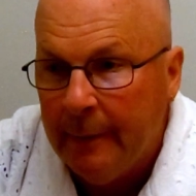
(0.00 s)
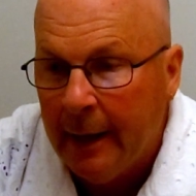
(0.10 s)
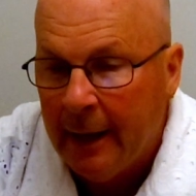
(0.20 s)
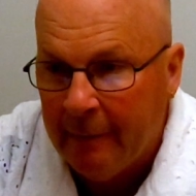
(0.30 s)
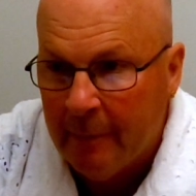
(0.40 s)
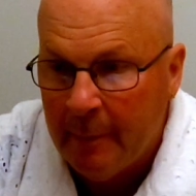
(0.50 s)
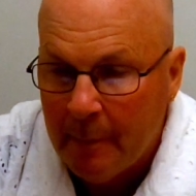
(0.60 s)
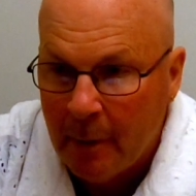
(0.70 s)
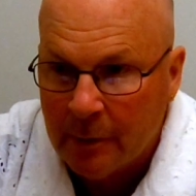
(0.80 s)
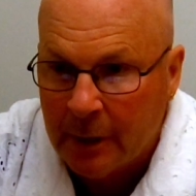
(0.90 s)
I have the
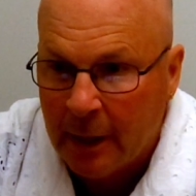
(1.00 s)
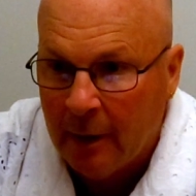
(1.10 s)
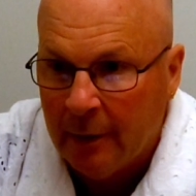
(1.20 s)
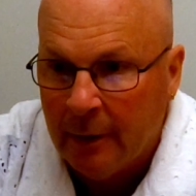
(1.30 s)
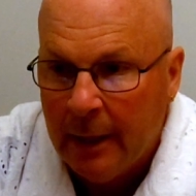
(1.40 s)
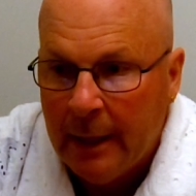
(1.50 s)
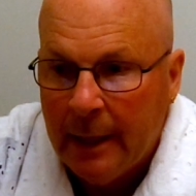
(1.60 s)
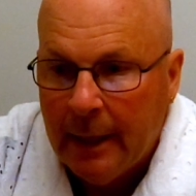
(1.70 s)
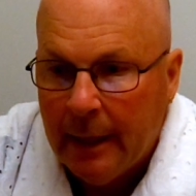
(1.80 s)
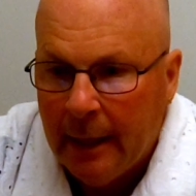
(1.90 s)
mimosa color,
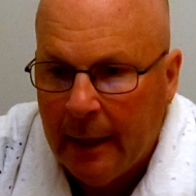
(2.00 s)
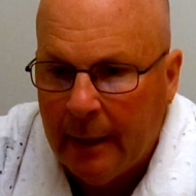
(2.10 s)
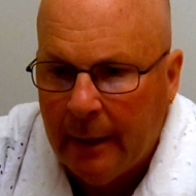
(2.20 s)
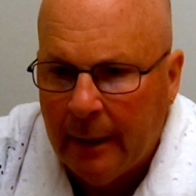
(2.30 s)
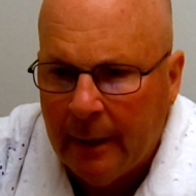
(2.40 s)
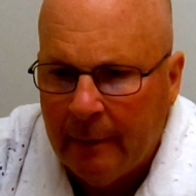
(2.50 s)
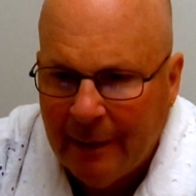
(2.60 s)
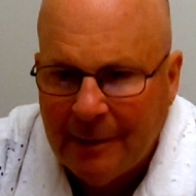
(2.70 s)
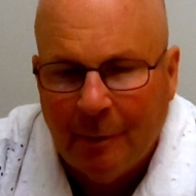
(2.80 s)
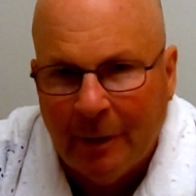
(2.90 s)
and
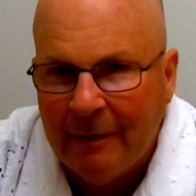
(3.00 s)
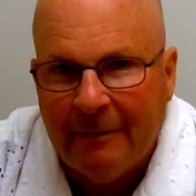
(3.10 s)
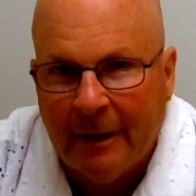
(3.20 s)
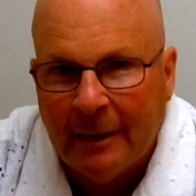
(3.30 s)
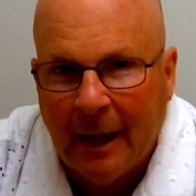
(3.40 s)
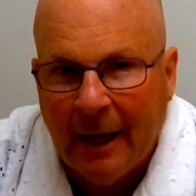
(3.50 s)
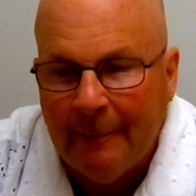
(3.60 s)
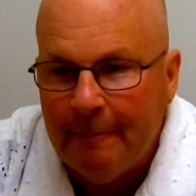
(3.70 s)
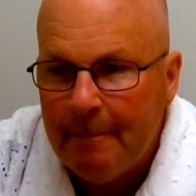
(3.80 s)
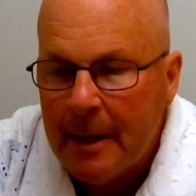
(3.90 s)
that's a really fun kite.
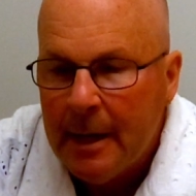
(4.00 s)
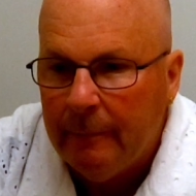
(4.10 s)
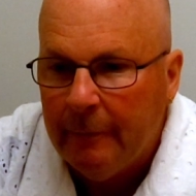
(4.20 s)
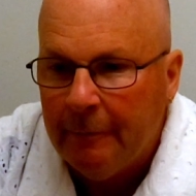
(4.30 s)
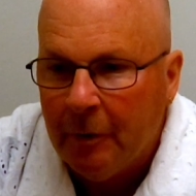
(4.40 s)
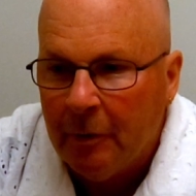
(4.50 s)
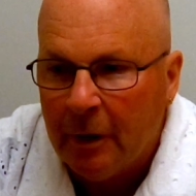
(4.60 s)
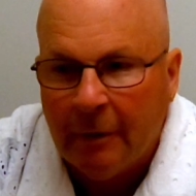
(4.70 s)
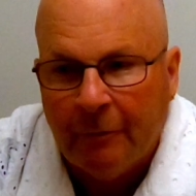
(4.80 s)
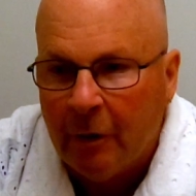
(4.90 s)
If you're
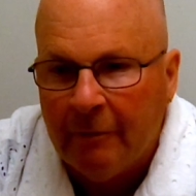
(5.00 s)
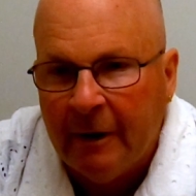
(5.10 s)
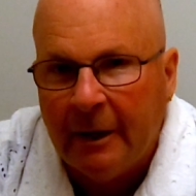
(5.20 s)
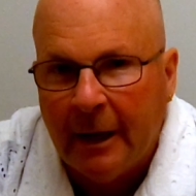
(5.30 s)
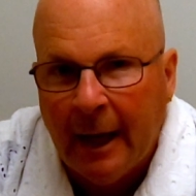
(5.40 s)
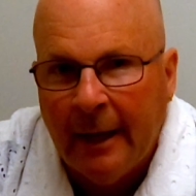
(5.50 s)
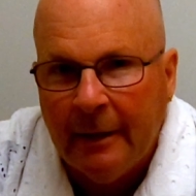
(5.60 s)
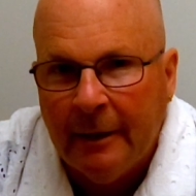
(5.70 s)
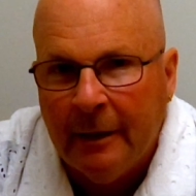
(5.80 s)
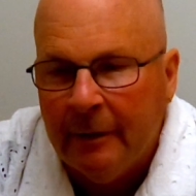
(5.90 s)
looking for a fun kite,
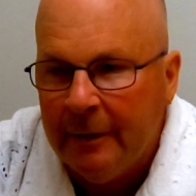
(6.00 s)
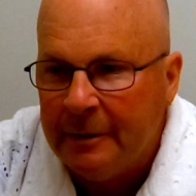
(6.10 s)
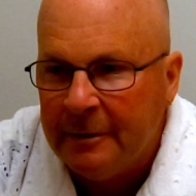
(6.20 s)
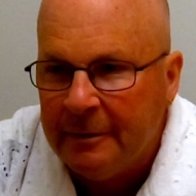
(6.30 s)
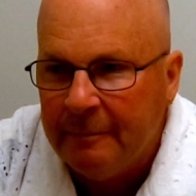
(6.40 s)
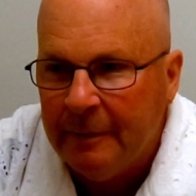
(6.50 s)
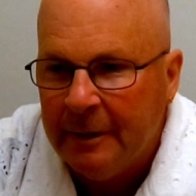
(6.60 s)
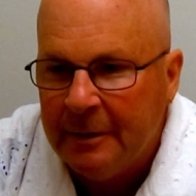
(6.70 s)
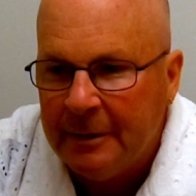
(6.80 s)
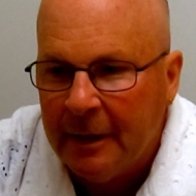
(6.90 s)
you know,
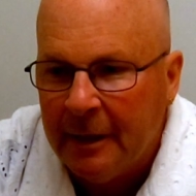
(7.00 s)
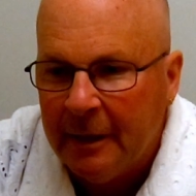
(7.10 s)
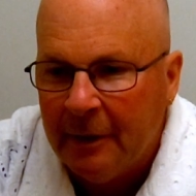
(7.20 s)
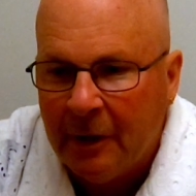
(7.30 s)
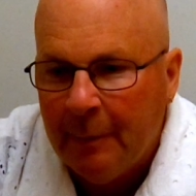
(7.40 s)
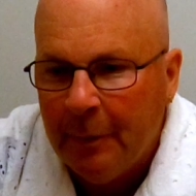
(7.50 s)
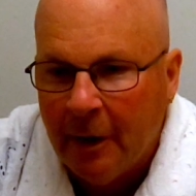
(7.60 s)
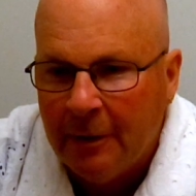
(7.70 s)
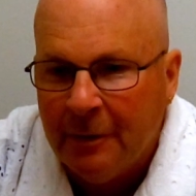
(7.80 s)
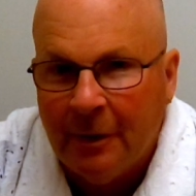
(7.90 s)
it'll keep you
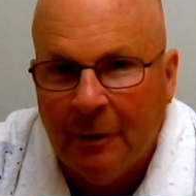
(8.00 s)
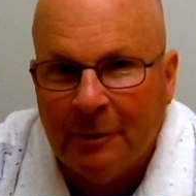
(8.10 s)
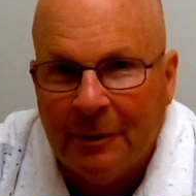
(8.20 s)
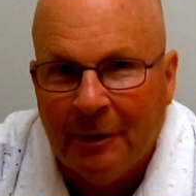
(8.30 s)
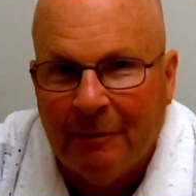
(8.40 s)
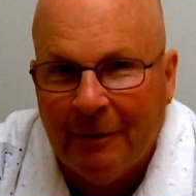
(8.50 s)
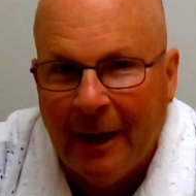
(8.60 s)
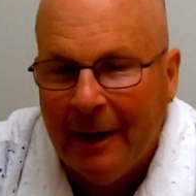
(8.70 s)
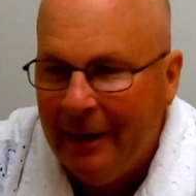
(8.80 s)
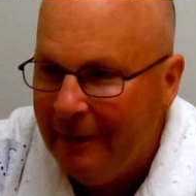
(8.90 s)
on your toes, you know,
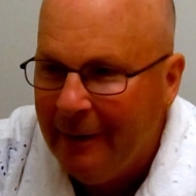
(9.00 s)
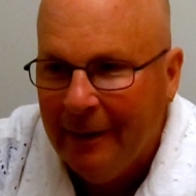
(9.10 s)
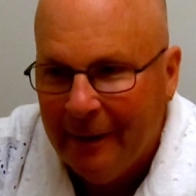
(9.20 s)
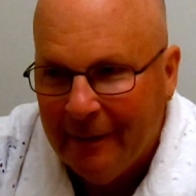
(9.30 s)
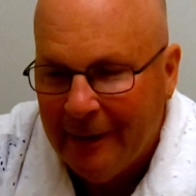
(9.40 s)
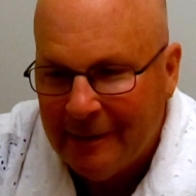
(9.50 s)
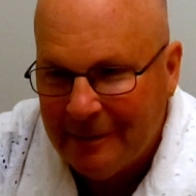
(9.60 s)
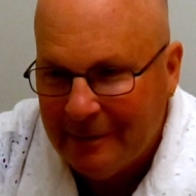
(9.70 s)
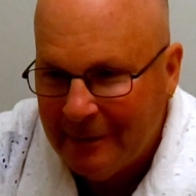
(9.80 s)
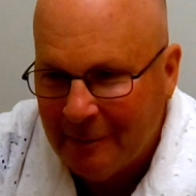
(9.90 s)
flying it.
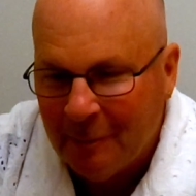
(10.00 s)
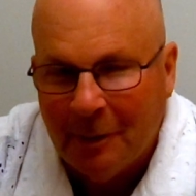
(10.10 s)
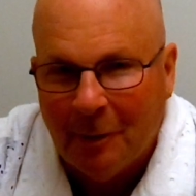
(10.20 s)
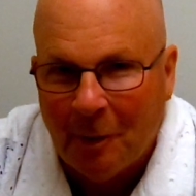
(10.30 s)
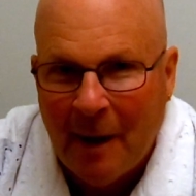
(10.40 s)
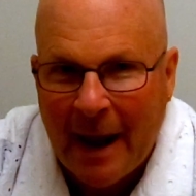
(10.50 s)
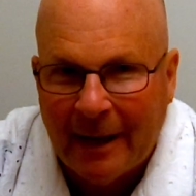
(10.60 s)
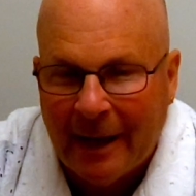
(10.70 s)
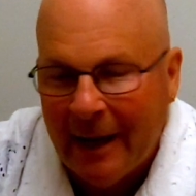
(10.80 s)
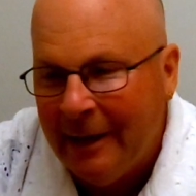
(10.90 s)
It's a real erratic kite.